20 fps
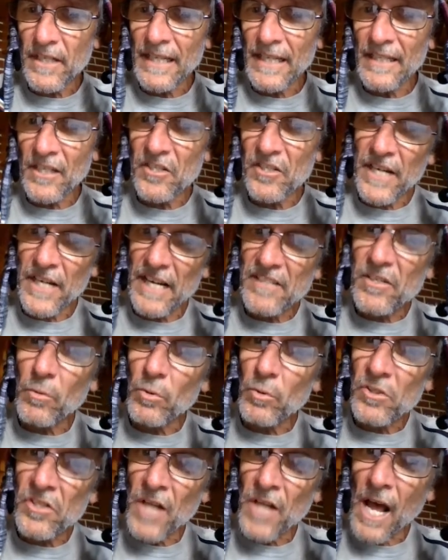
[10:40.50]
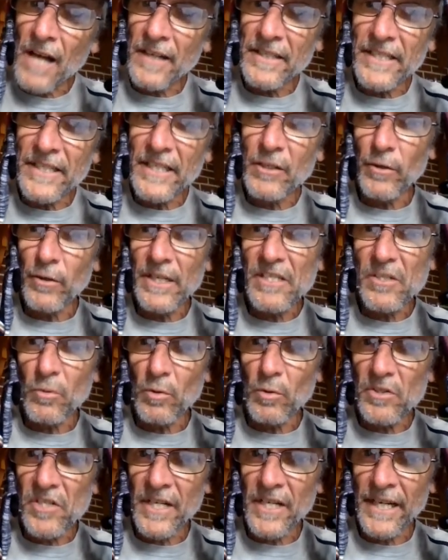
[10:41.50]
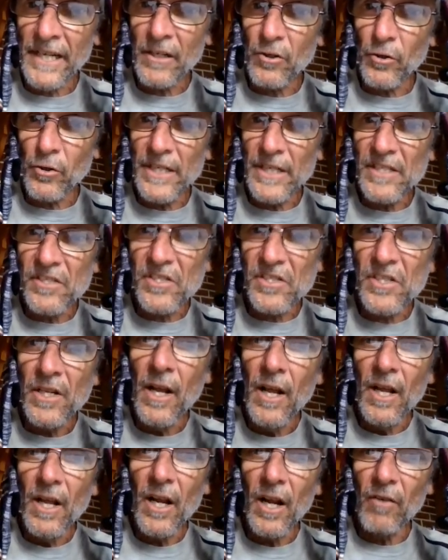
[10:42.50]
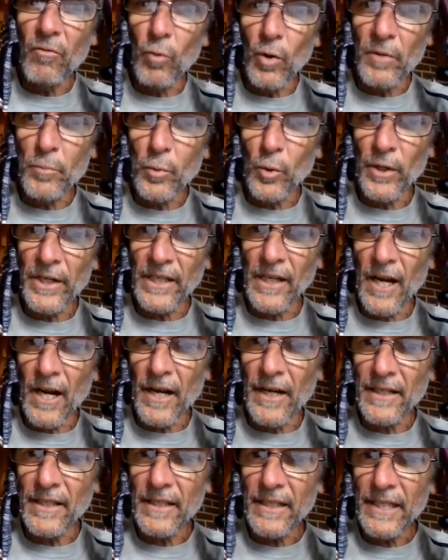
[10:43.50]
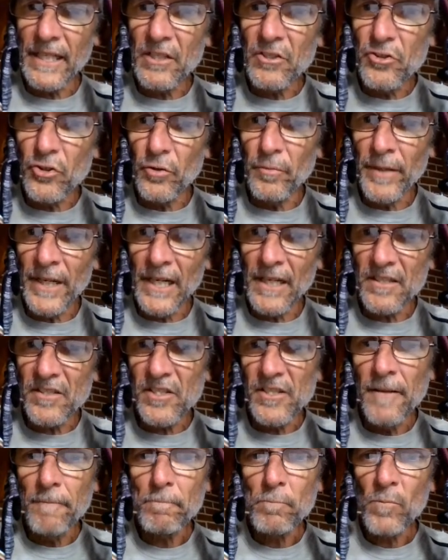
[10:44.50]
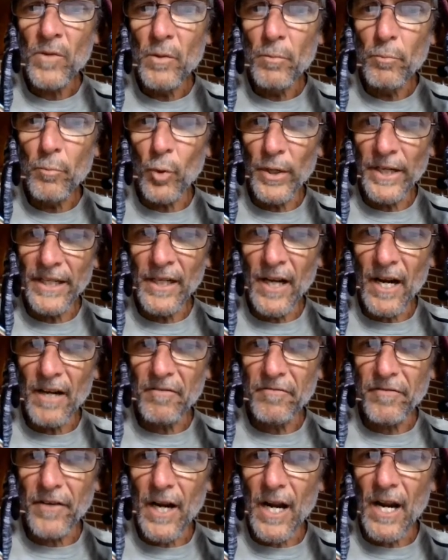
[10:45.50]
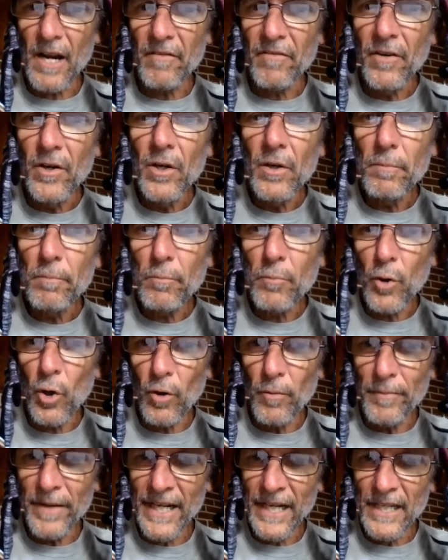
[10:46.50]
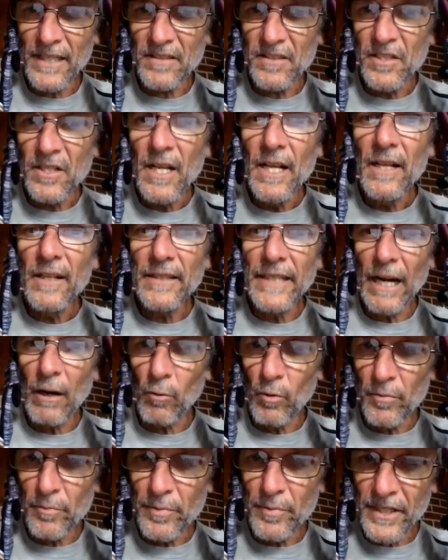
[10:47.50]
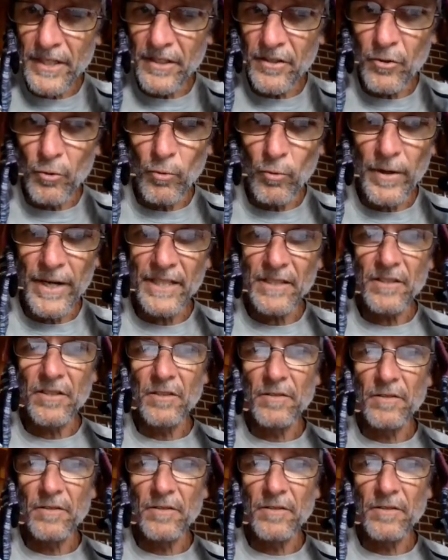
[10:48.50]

In this case, it was not a decrease, it was an increase of 1.9 in 2 minutes, 0.95 per minute. That would be the rate.